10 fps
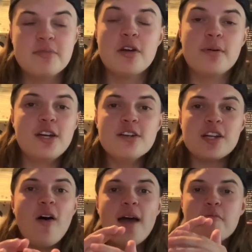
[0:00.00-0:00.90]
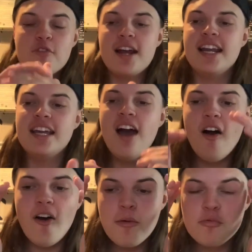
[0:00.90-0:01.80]
So because I
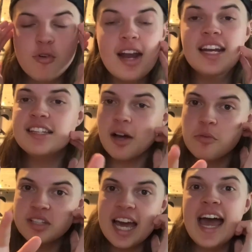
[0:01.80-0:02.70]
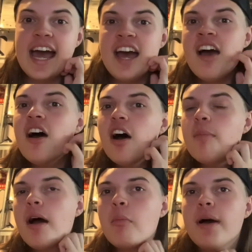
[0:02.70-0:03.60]
really don't care
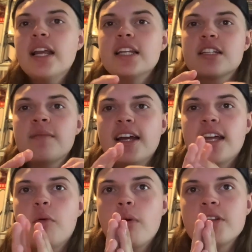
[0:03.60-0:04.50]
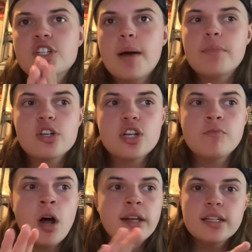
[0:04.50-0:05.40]
about Bayley's SmackDown Women's Championship
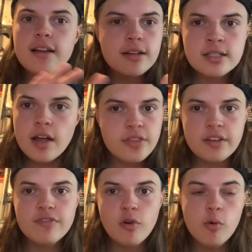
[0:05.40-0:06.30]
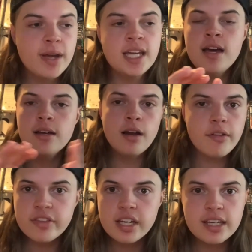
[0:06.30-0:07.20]
run, it does nothing for me,
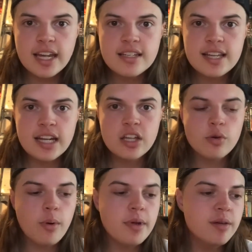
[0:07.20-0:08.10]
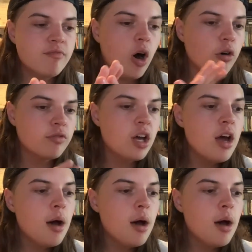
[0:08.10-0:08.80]
nothing against any of the women involved,